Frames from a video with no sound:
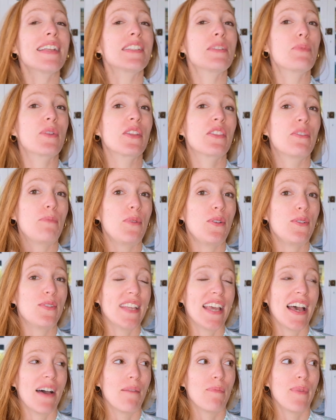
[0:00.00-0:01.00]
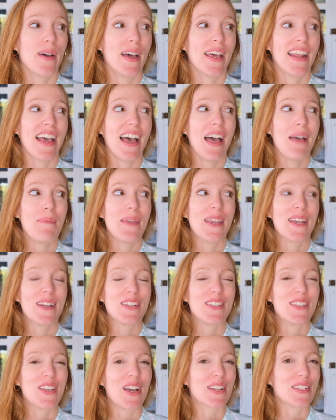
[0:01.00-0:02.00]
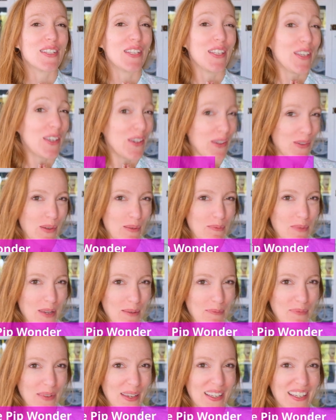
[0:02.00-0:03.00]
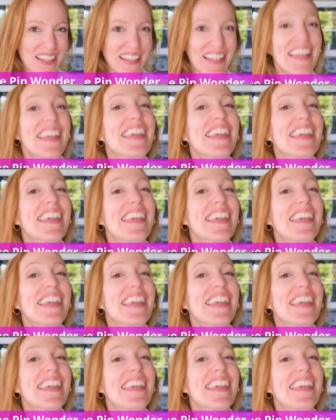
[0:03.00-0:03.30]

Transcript: bring the mood down, but I'm here to talk to you about being an